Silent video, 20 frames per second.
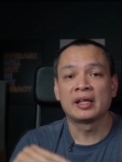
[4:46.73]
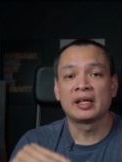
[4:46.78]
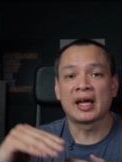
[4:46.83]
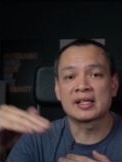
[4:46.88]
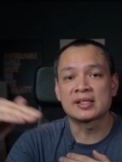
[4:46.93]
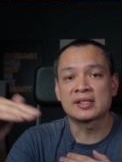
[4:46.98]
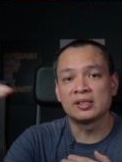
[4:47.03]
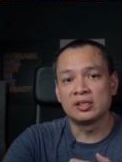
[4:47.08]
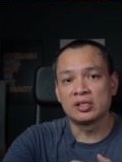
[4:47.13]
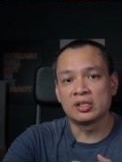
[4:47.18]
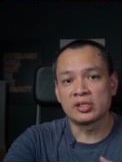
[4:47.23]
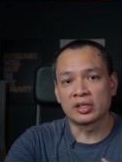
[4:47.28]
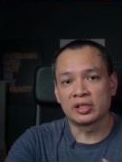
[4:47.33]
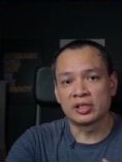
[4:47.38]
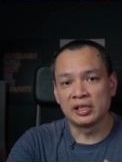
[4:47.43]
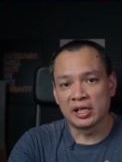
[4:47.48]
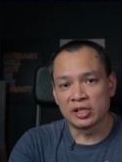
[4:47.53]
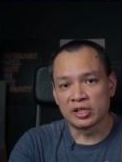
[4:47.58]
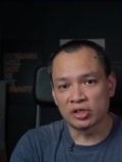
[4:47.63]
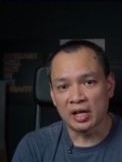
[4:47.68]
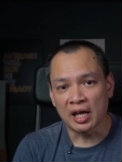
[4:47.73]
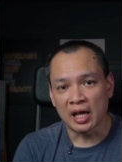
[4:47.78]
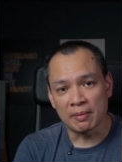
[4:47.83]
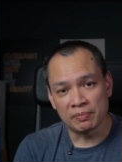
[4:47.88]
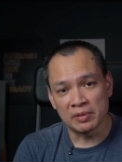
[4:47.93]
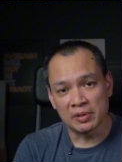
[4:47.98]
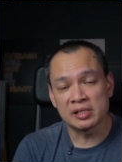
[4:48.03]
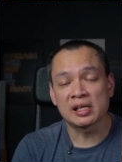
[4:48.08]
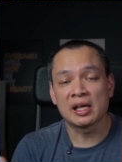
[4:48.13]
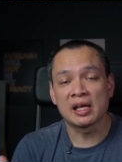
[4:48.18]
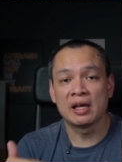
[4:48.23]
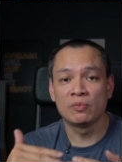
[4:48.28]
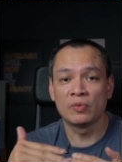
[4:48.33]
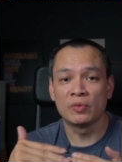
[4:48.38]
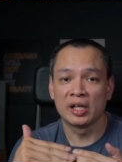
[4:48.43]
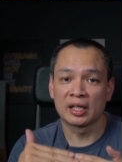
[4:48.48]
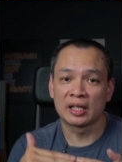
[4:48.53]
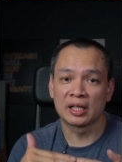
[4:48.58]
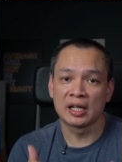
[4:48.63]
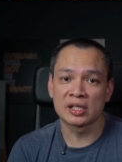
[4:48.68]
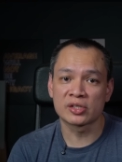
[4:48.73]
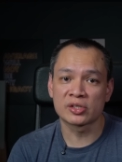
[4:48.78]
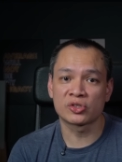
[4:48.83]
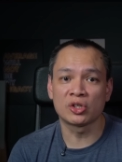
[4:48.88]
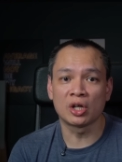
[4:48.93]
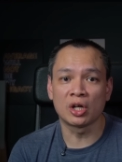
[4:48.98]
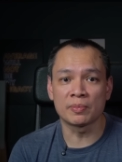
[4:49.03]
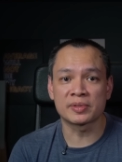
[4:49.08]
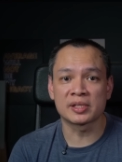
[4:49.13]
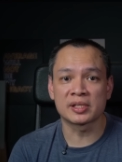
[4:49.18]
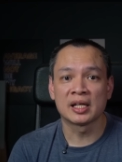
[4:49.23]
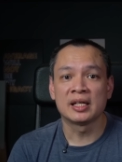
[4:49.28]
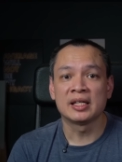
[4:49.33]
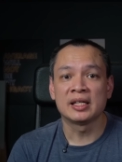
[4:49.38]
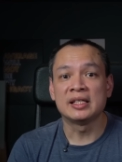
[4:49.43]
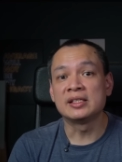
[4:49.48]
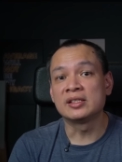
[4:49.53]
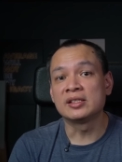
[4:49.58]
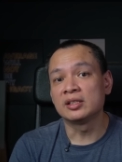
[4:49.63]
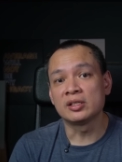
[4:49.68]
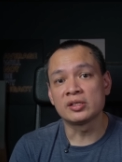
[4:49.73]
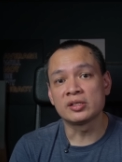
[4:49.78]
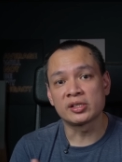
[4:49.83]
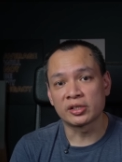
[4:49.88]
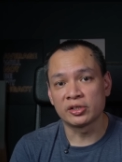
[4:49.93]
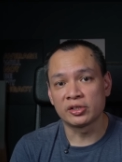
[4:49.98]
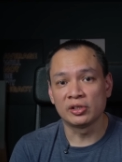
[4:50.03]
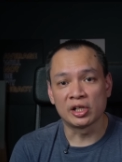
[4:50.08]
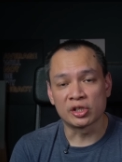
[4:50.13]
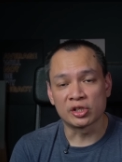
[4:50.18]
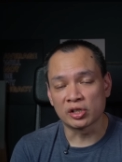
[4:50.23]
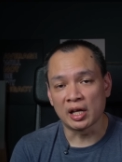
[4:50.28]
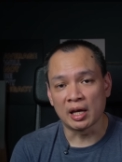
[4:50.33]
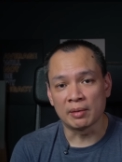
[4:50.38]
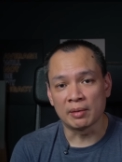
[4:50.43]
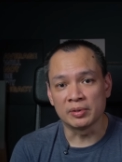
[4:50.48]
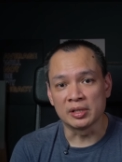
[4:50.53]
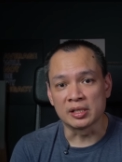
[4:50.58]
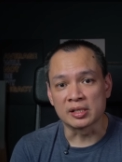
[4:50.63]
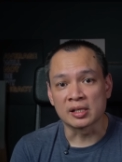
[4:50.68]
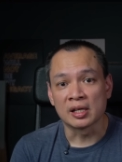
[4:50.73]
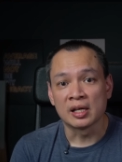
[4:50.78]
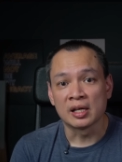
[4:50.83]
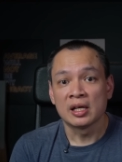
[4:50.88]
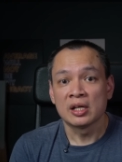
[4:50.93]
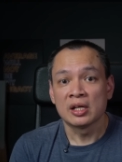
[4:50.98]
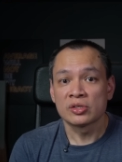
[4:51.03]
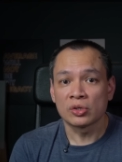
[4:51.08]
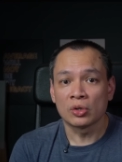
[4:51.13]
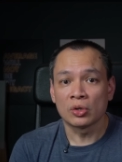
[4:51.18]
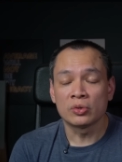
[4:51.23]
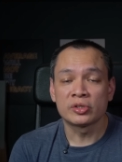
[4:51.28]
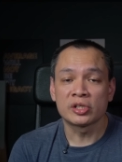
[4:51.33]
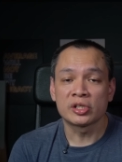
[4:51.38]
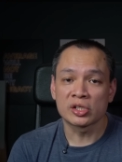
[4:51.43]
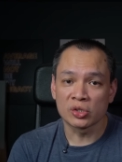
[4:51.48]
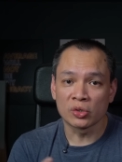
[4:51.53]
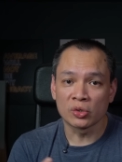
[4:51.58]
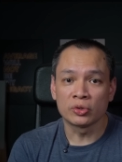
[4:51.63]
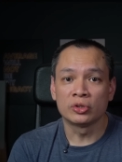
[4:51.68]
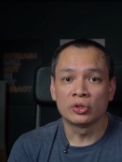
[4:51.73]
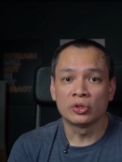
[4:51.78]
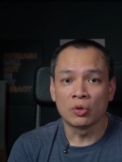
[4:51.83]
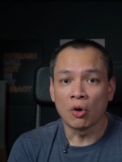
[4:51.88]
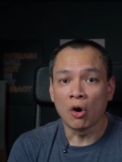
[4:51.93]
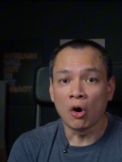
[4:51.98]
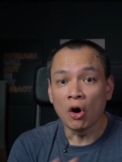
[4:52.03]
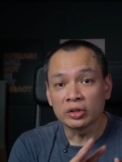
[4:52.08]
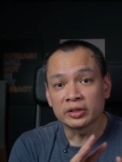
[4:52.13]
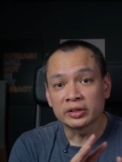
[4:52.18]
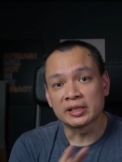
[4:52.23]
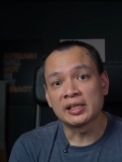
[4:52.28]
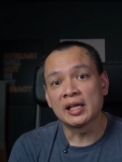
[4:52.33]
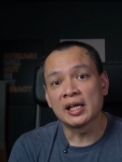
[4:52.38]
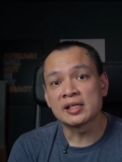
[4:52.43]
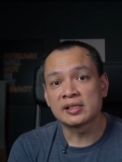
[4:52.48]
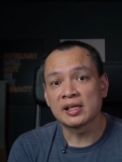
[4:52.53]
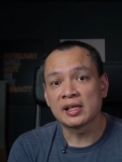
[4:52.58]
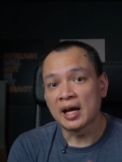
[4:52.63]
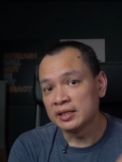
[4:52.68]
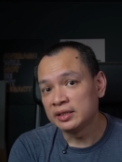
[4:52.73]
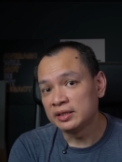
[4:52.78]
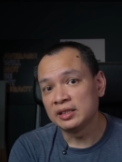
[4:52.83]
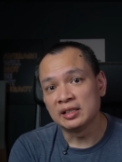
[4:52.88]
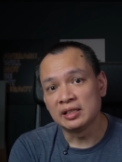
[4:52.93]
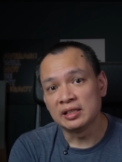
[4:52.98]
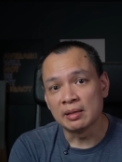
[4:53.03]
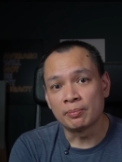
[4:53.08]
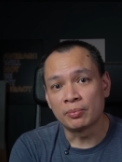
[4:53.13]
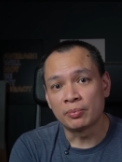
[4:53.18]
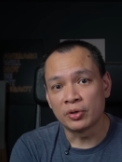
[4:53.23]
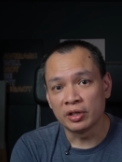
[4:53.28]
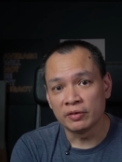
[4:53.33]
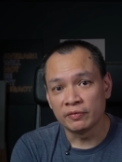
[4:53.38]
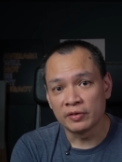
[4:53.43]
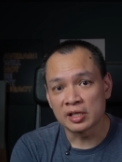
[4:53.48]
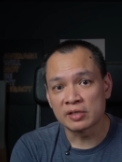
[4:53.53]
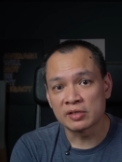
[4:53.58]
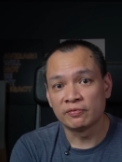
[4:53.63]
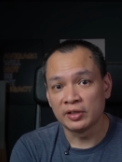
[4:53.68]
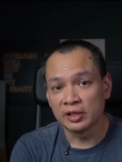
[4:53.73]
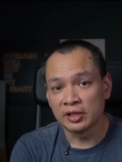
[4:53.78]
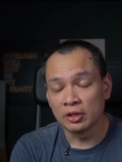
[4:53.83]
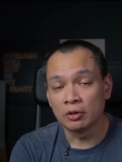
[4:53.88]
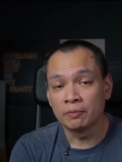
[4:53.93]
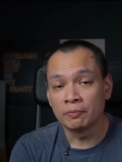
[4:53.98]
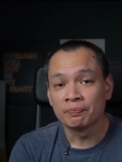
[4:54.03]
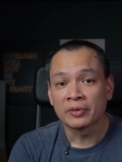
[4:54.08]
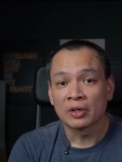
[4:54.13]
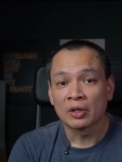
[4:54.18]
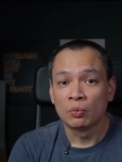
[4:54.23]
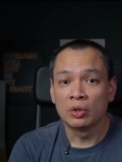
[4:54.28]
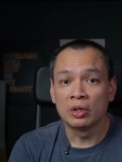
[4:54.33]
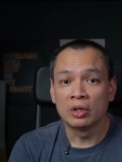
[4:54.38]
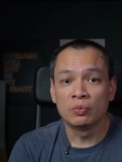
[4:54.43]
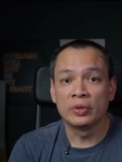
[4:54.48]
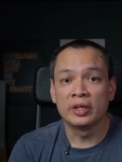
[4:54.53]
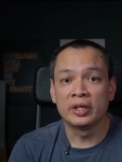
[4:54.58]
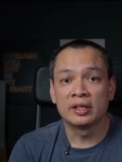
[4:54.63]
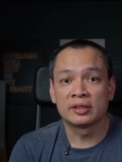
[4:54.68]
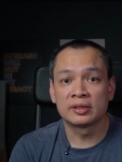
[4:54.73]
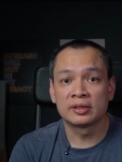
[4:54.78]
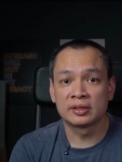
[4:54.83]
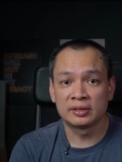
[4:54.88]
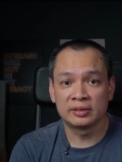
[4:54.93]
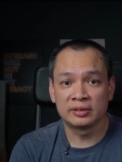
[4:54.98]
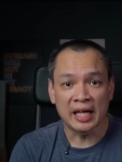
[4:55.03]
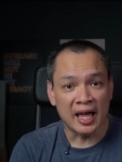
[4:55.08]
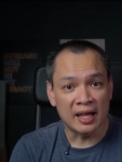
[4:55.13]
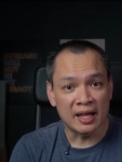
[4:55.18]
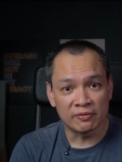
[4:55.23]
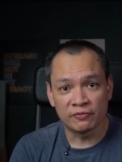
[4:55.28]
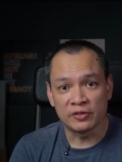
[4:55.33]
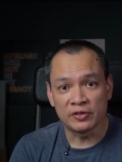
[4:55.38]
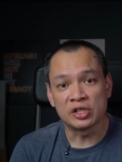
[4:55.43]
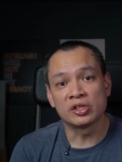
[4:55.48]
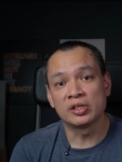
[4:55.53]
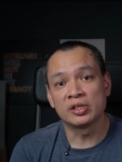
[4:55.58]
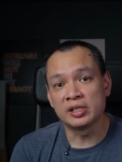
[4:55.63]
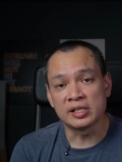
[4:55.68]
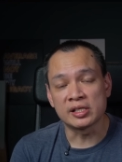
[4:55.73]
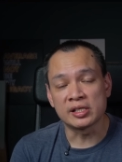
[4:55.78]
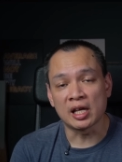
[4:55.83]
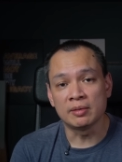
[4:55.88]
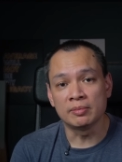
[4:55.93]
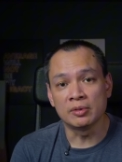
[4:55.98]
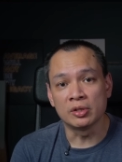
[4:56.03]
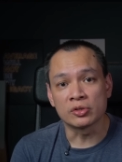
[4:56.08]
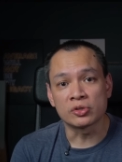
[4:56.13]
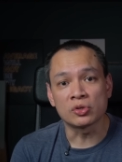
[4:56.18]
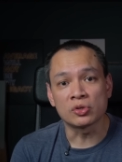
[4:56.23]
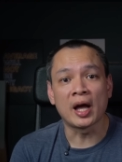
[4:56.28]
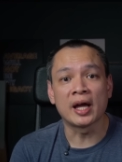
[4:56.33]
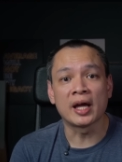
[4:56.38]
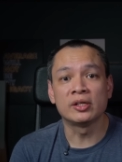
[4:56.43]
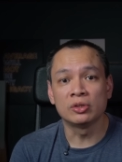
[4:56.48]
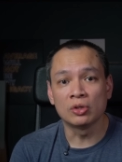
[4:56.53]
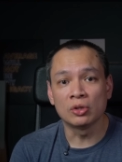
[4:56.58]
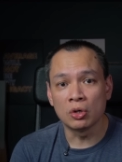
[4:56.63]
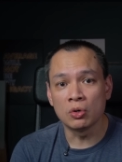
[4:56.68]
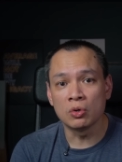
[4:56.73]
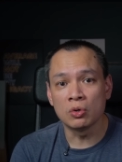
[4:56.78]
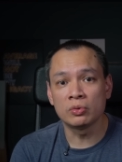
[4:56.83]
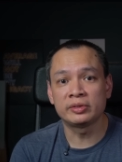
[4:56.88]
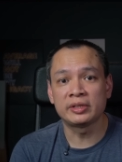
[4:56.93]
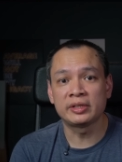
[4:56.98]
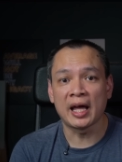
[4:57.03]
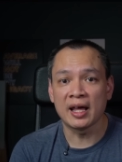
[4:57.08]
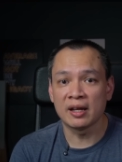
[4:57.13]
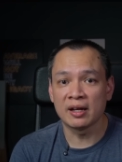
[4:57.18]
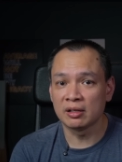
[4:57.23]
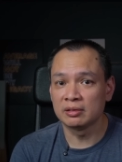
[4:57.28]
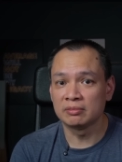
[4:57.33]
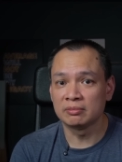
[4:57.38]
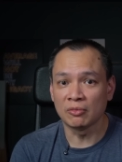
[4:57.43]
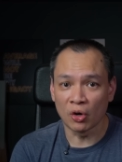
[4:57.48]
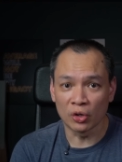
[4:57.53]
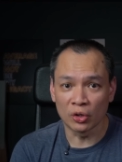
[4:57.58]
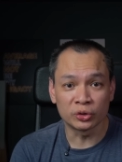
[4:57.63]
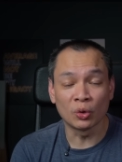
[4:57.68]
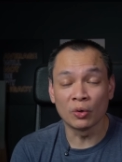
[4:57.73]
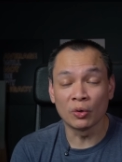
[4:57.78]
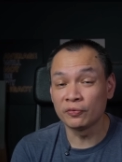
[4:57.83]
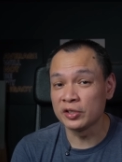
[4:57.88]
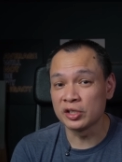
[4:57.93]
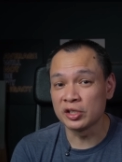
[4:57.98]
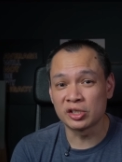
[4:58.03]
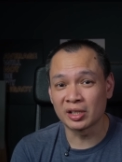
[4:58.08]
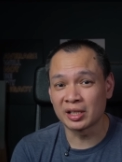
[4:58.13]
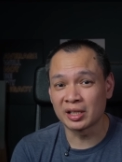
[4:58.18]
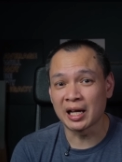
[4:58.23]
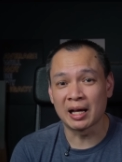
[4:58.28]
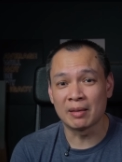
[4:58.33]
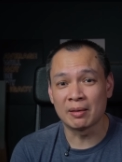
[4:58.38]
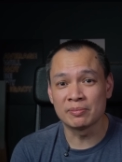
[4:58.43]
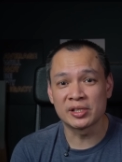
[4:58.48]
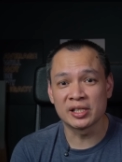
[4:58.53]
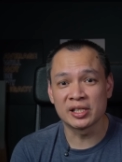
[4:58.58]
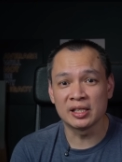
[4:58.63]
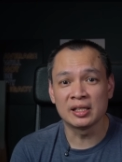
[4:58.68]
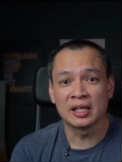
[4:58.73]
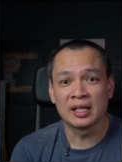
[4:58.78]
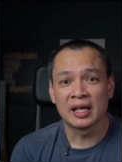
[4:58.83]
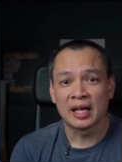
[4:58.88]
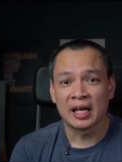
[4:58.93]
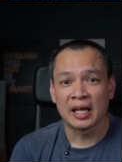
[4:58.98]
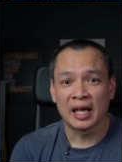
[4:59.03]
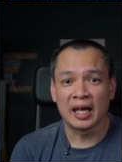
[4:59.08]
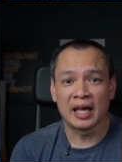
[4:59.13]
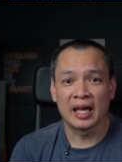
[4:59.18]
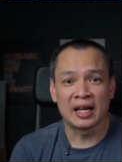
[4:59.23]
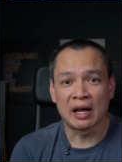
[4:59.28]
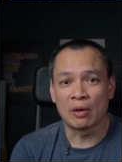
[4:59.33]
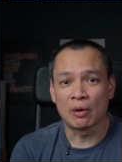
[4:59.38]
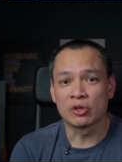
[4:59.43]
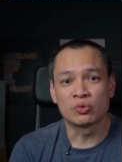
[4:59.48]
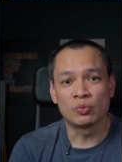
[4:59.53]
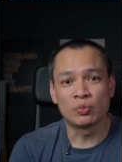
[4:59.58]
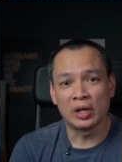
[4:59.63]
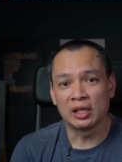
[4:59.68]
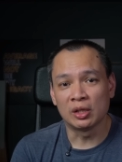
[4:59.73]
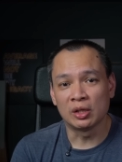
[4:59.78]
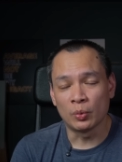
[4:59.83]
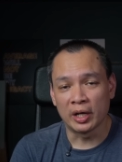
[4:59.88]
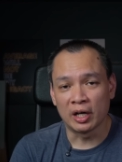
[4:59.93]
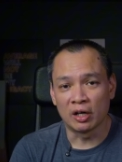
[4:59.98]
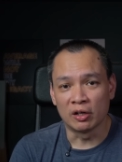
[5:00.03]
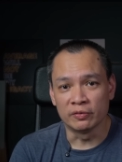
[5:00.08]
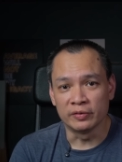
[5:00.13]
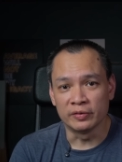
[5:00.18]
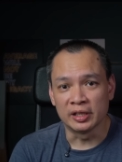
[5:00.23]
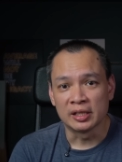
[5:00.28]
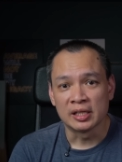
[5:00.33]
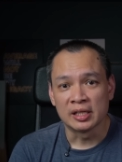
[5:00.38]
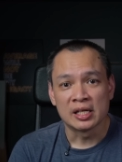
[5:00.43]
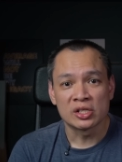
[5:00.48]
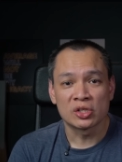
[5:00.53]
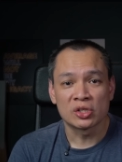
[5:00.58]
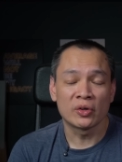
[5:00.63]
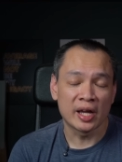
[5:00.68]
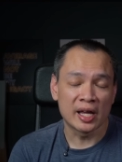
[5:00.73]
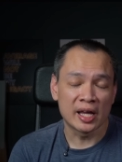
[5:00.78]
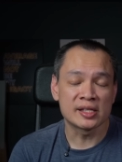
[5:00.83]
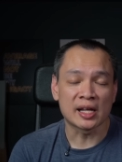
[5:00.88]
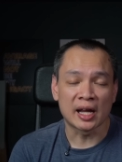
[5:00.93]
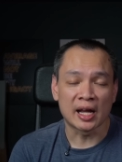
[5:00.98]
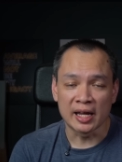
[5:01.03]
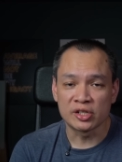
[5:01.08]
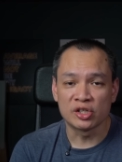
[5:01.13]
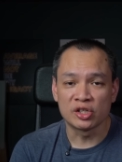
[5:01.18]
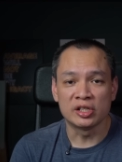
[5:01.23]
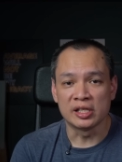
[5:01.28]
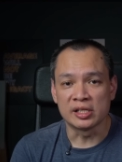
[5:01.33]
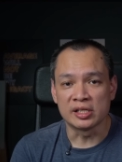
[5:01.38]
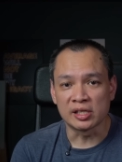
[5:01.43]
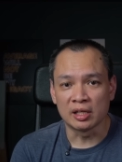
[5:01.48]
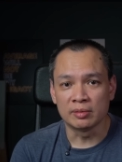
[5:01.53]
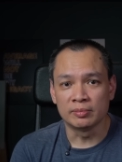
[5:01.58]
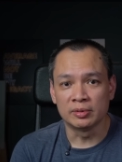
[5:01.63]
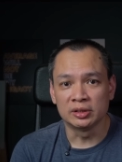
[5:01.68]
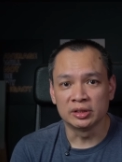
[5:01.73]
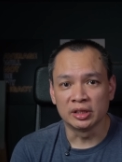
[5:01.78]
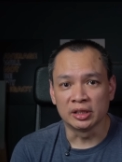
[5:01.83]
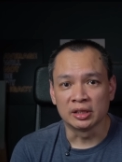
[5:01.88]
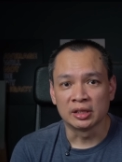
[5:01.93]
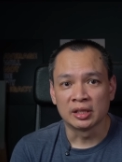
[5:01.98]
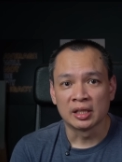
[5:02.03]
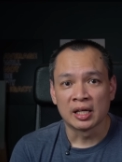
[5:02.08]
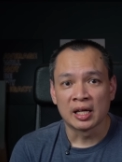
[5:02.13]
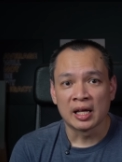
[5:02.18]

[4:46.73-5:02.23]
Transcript: external circulation happens, and when the car stops, internal circulation happens. So just so you know, all the tests that I did in the previous video were with that feature disabled. So I know that auto feature comes in and I was well aware of it. So hence I actually disabled it.